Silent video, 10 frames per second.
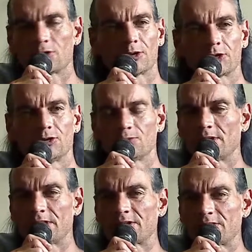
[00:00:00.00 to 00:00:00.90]
Christian
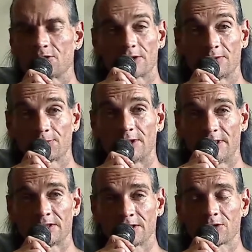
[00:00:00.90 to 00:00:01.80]
ways and is looking for the
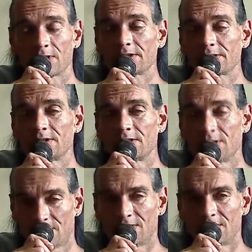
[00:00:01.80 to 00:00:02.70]
Antichrist,
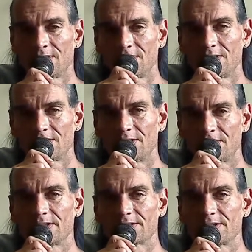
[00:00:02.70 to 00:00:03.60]
there
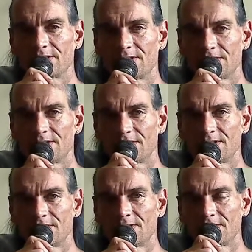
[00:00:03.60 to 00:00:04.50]
it is.
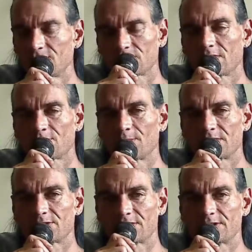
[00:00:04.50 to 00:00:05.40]
It's your
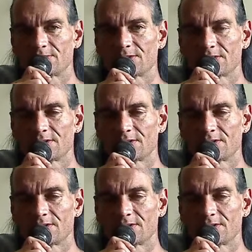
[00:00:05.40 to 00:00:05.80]
governmental systems.